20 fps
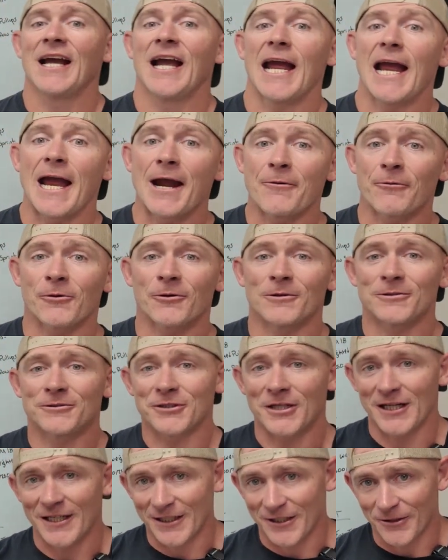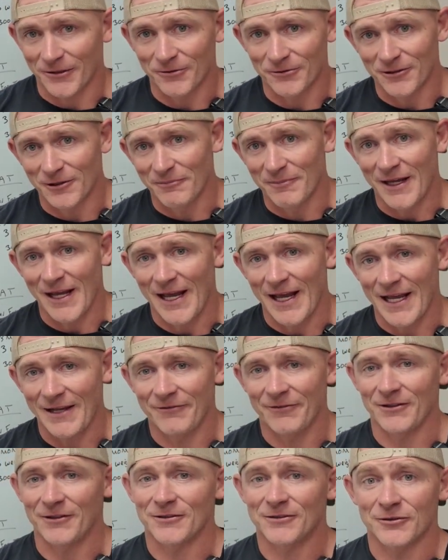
and we're going to try to go a little bit heavier.